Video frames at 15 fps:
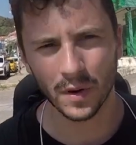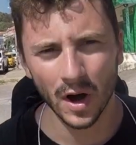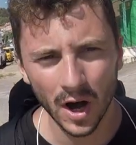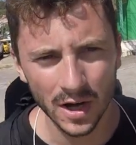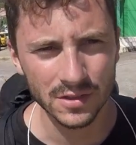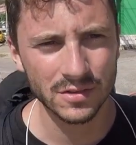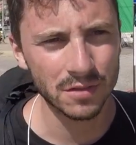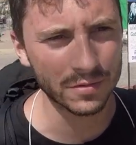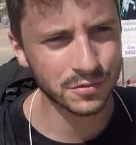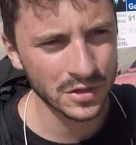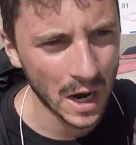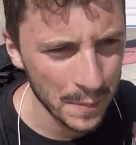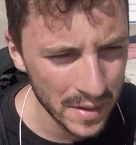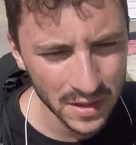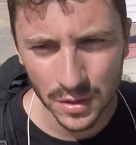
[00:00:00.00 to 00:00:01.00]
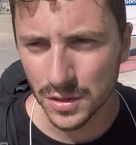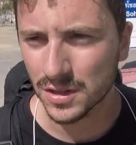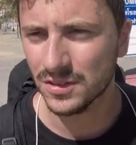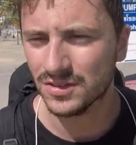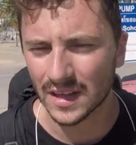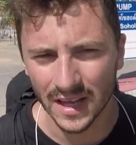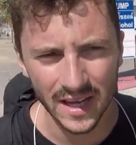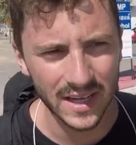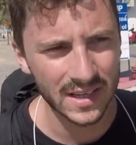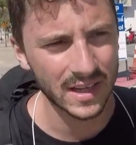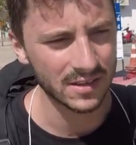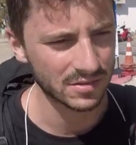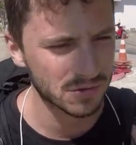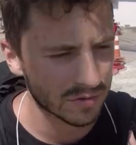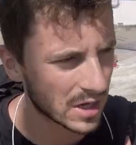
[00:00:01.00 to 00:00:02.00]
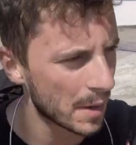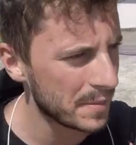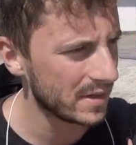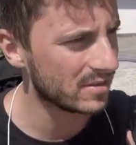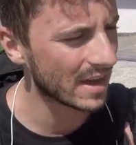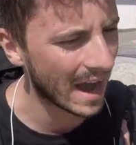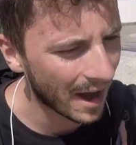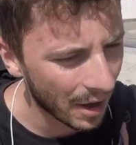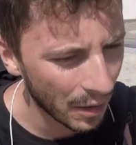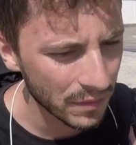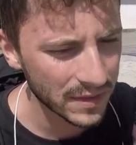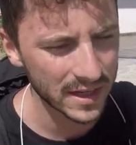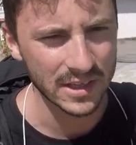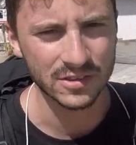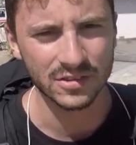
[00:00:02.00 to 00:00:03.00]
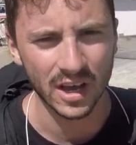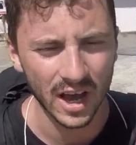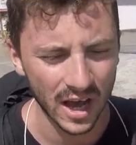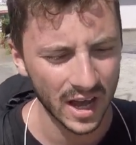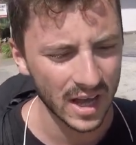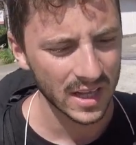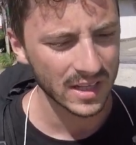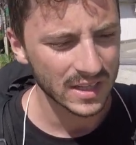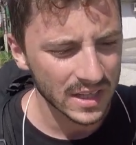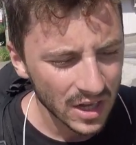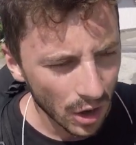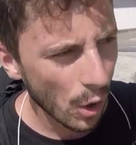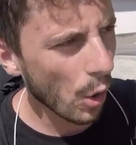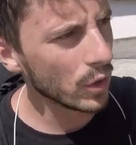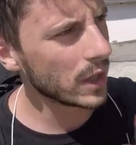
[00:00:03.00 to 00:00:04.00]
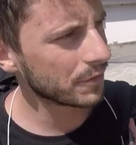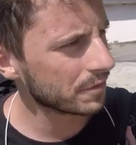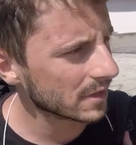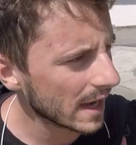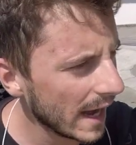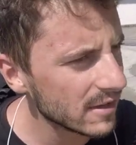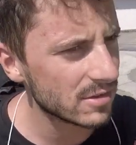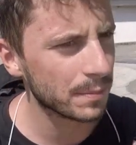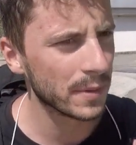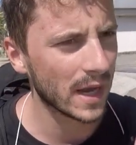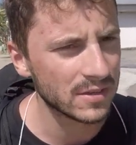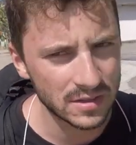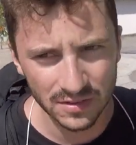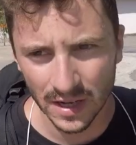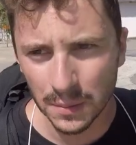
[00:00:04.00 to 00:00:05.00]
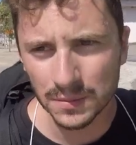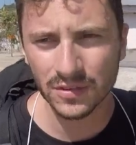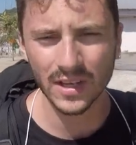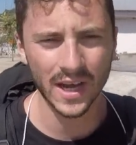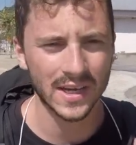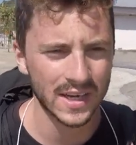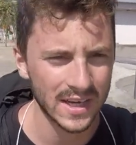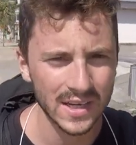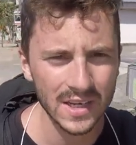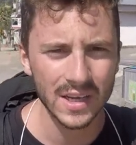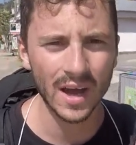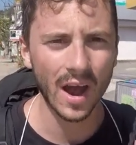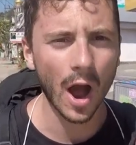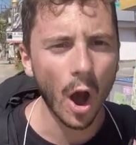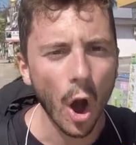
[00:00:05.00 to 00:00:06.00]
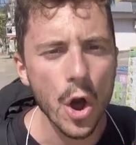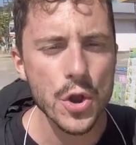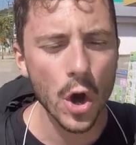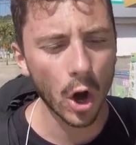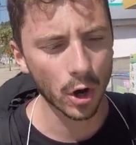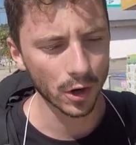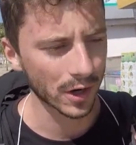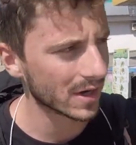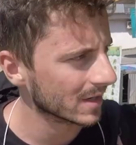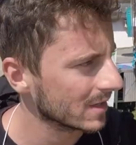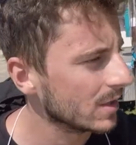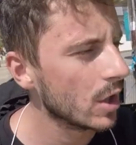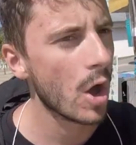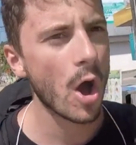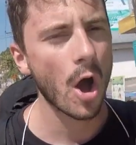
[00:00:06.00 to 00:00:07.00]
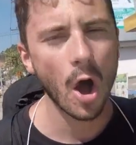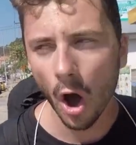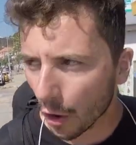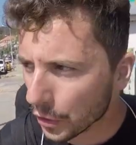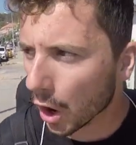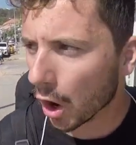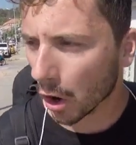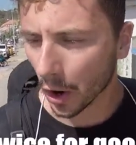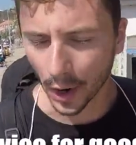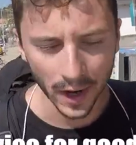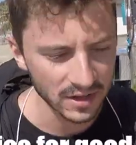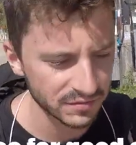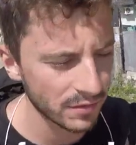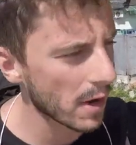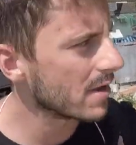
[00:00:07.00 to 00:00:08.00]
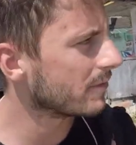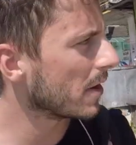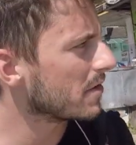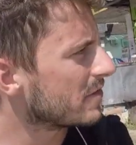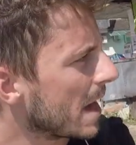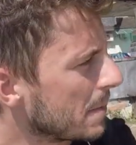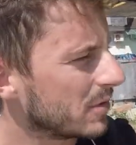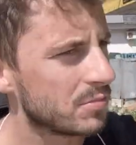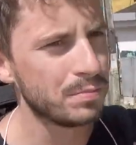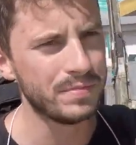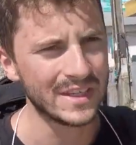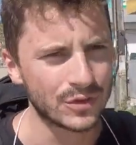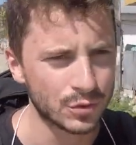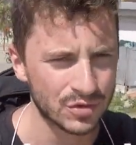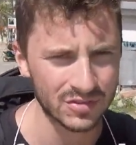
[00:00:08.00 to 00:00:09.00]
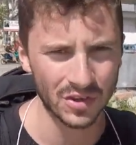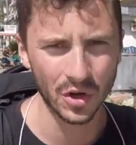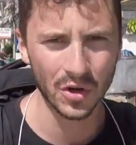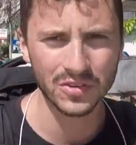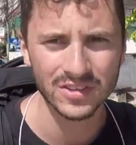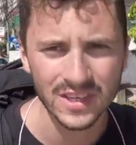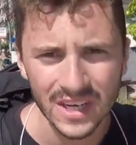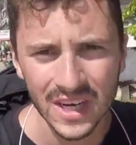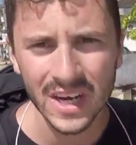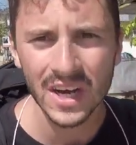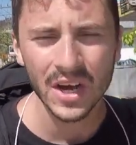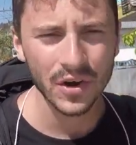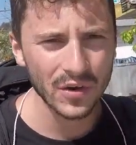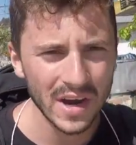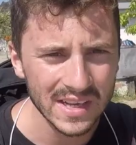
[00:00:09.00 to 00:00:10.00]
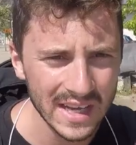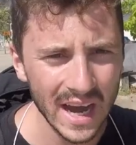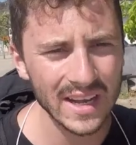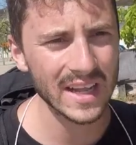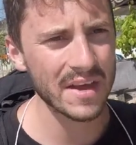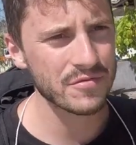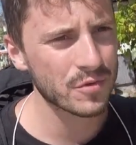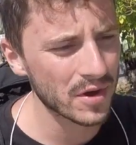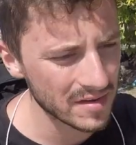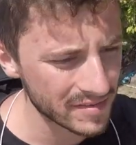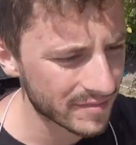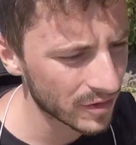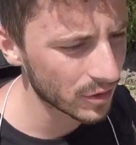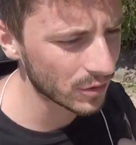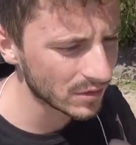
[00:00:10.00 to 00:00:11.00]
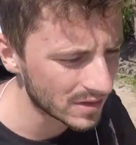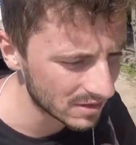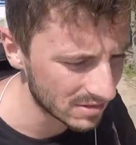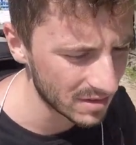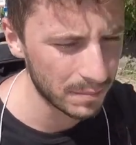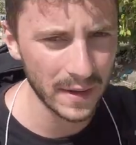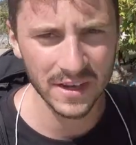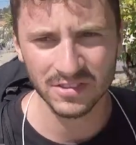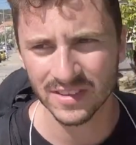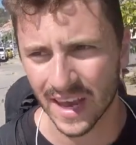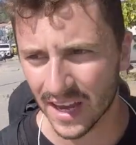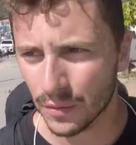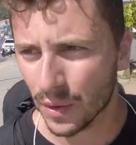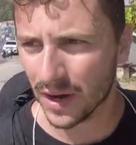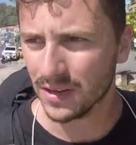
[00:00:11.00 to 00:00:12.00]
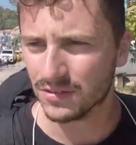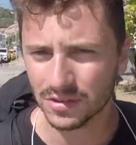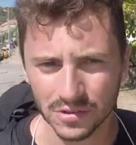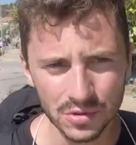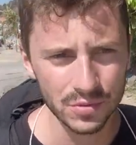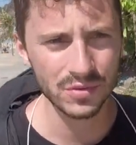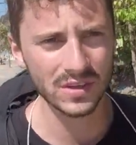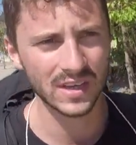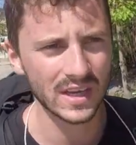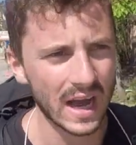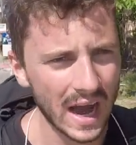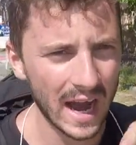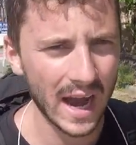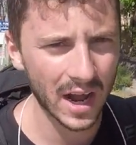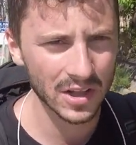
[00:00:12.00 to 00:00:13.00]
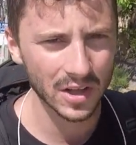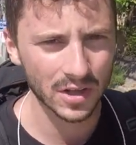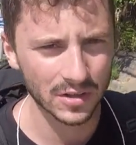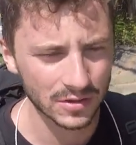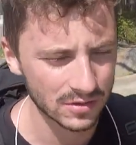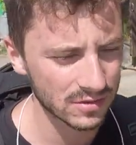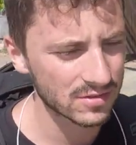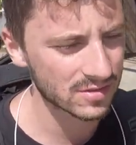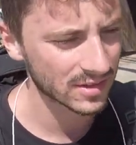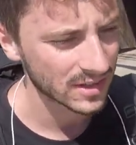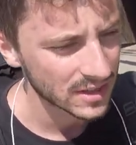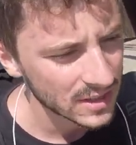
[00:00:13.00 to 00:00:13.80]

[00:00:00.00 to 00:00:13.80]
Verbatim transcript: parts of Krabi you can stay in. There's Krabi town, there's uh, all different kinds of places. I'm staying in Ao Nang. Ao Nang, it's a very very famous beach resort. Great nightlife, great food. It's the best gateway to the islands,